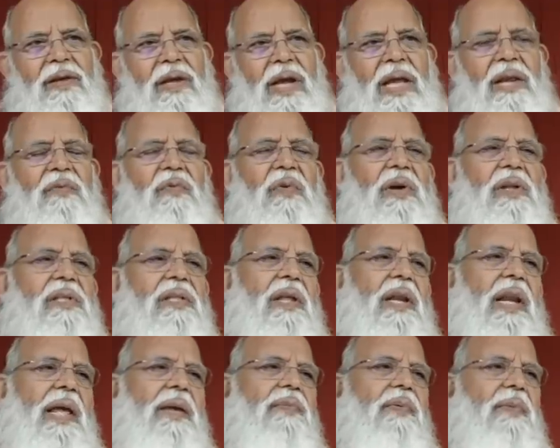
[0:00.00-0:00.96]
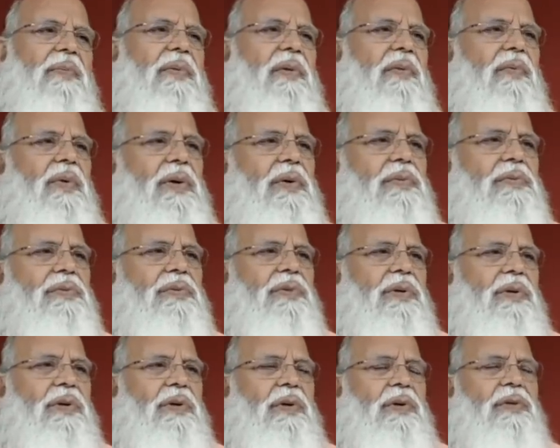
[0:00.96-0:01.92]
And what is the life of the waves?
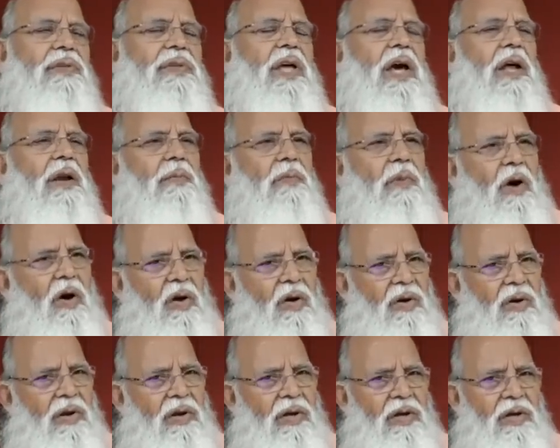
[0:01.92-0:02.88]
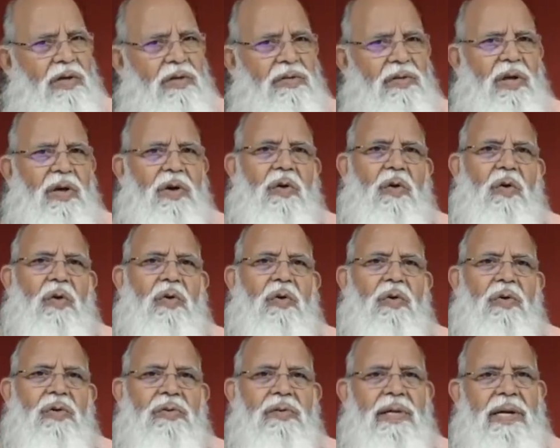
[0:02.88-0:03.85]
They are born, they
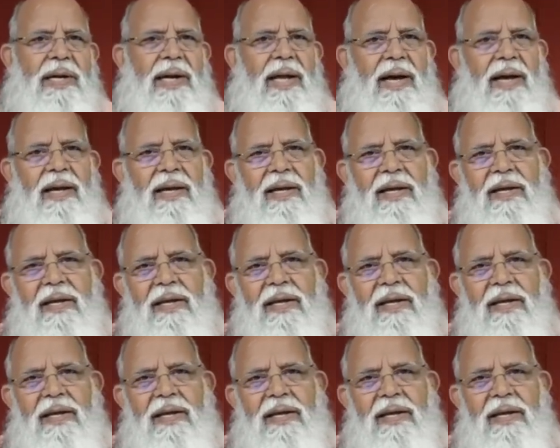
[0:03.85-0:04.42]
grow, they die.